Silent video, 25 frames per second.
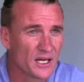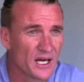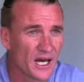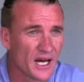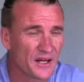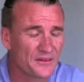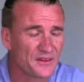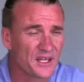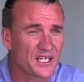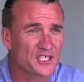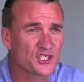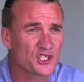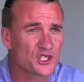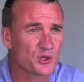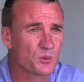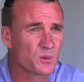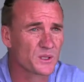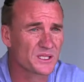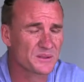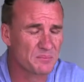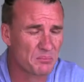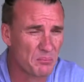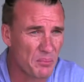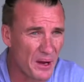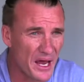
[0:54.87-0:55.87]
and that she
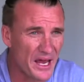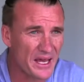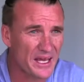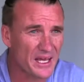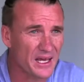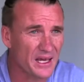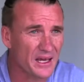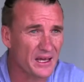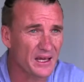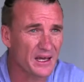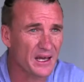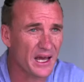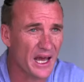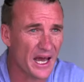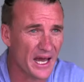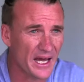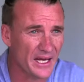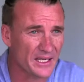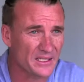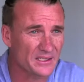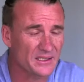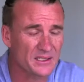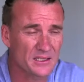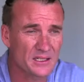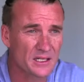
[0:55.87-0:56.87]
was begging
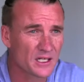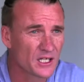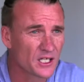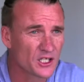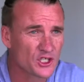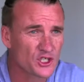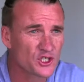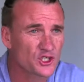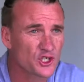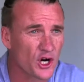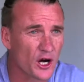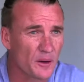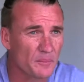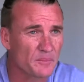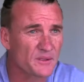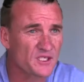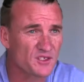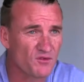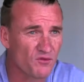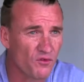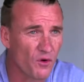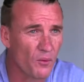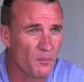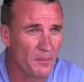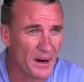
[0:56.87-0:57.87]
at shops
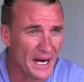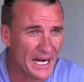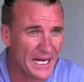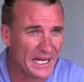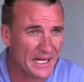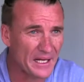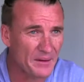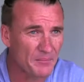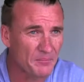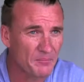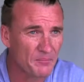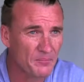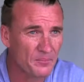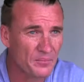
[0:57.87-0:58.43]
for money.